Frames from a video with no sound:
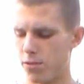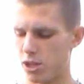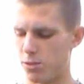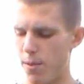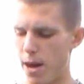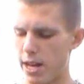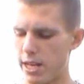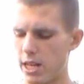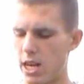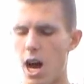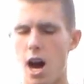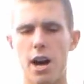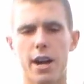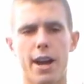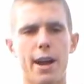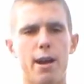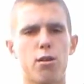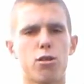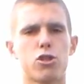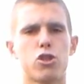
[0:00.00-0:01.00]

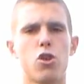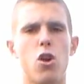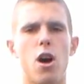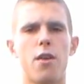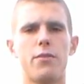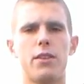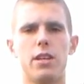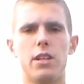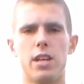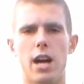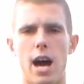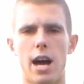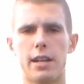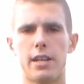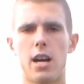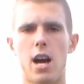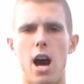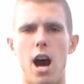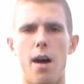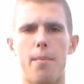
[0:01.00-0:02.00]

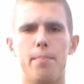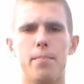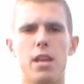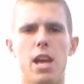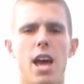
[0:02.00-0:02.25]
SpottedHogAirsoft.com.